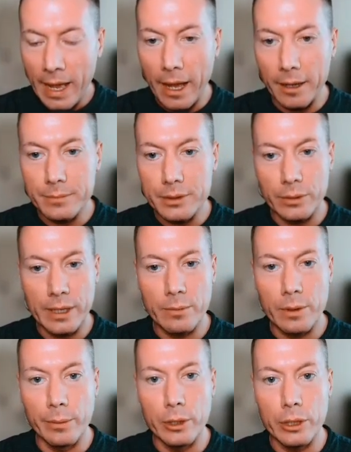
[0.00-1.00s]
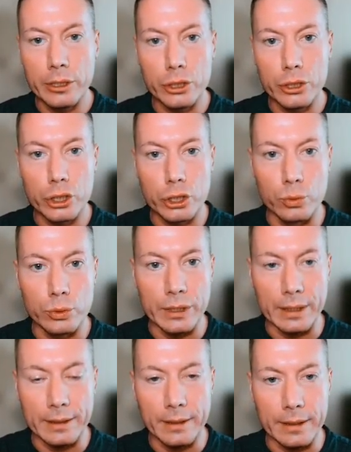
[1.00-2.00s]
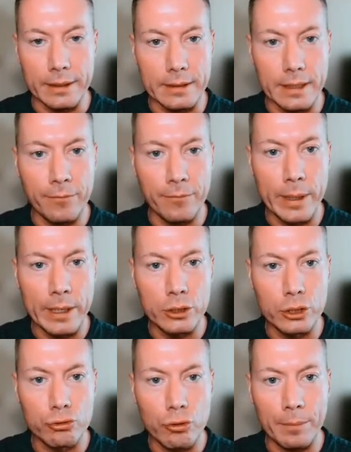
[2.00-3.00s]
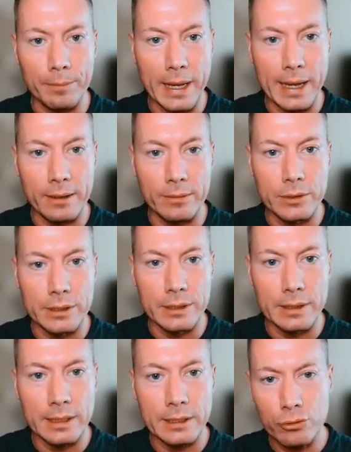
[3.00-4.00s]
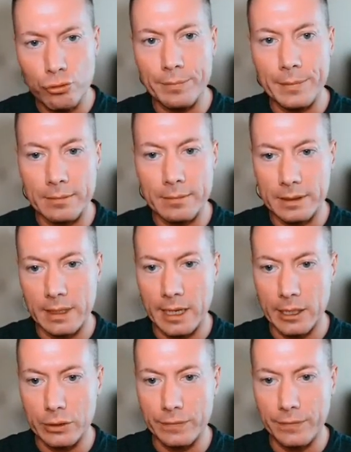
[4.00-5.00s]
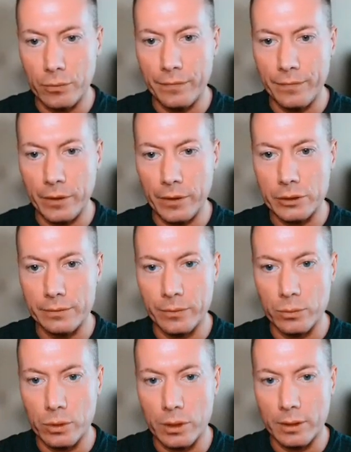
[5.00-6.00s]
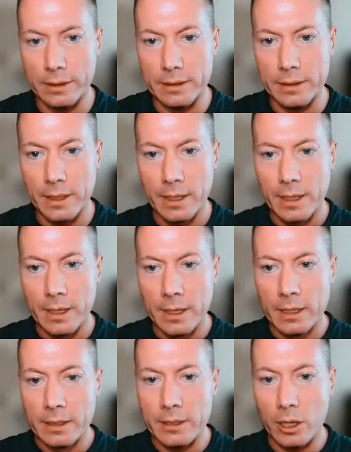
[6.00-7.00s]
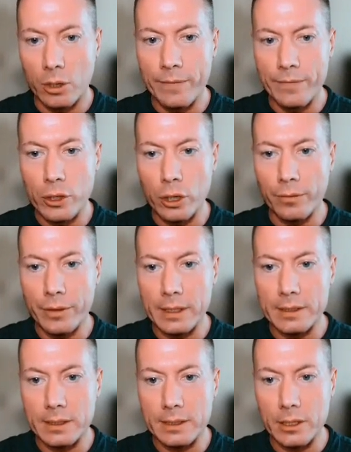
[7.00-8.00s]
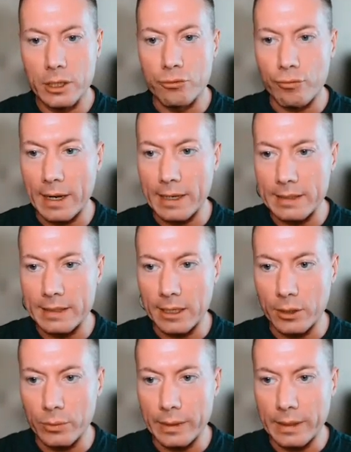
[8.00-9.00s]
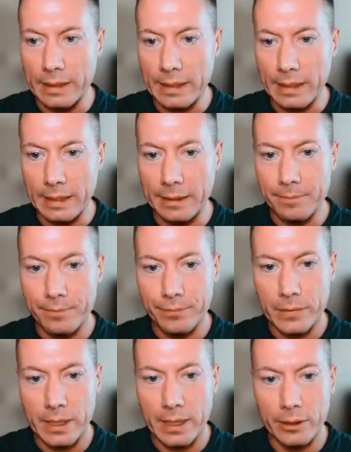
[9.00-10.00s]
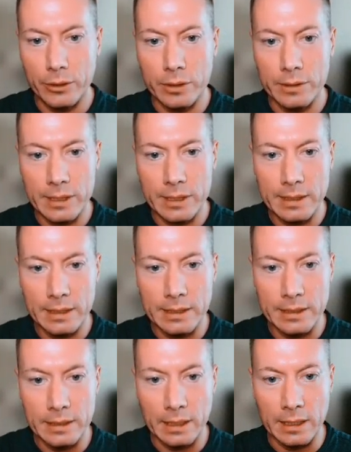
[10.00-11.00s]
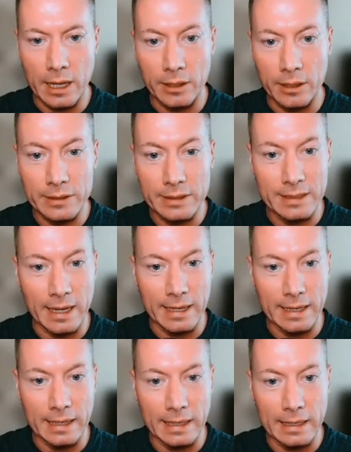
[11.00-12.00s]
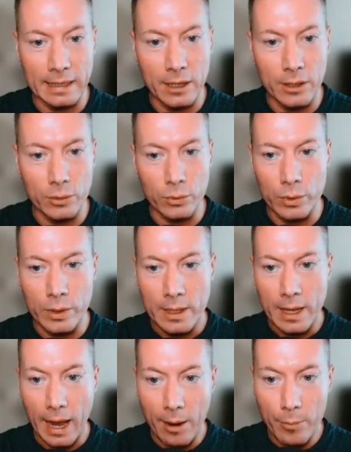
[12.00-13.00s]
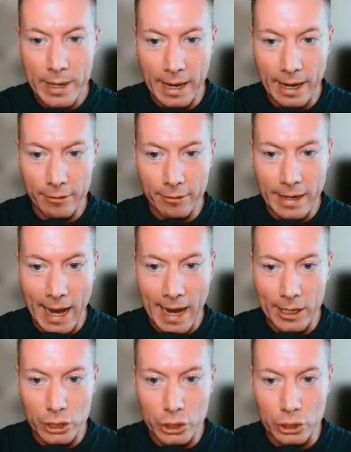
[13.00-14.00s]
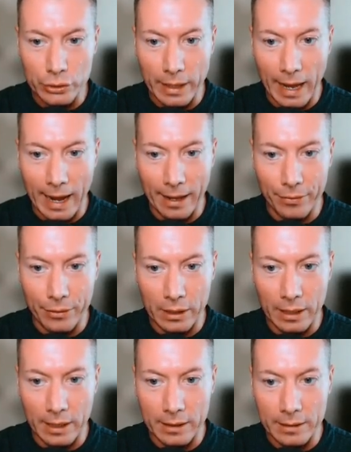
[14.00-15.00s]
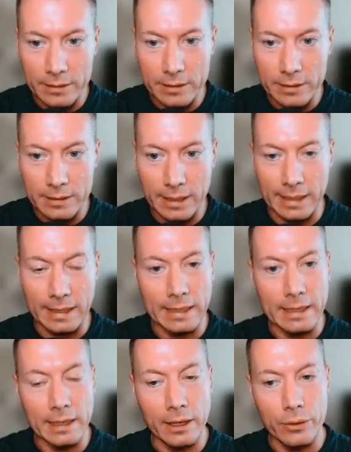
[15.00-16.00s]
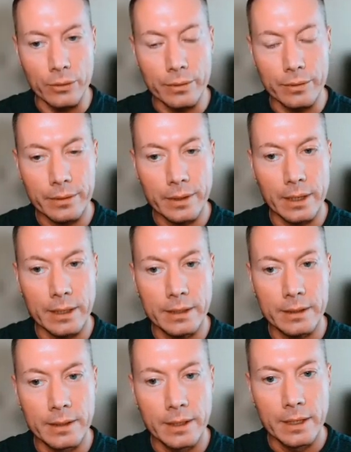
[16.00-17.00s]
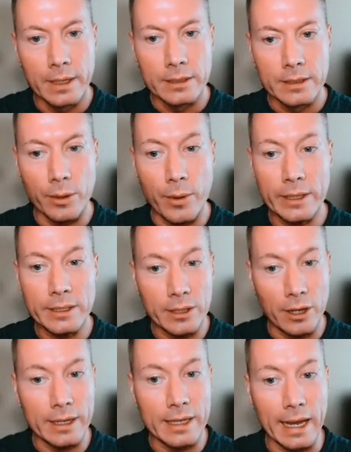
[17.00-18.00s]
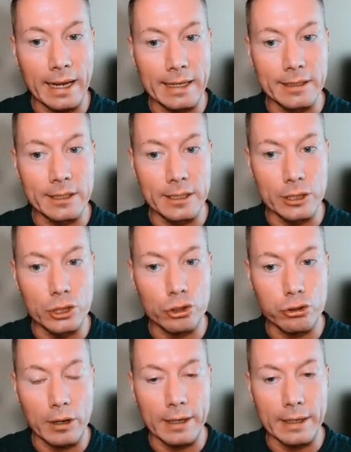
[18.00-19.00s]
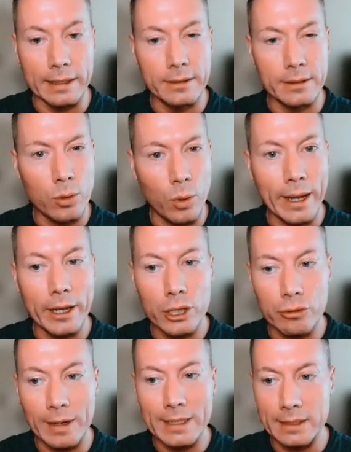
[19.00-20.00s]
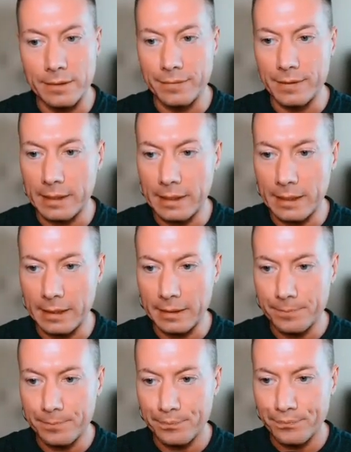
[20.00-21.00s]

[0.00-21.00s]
We were looking to short it, guys. If we drop down to the, let's drop down to the H4 first of all, guys. So we've got this gray zone in here. Yeah, and you can see this is the last daily low. And we get a reaction at the last daily low, okay? So I started getting into this trade quite aggressively here.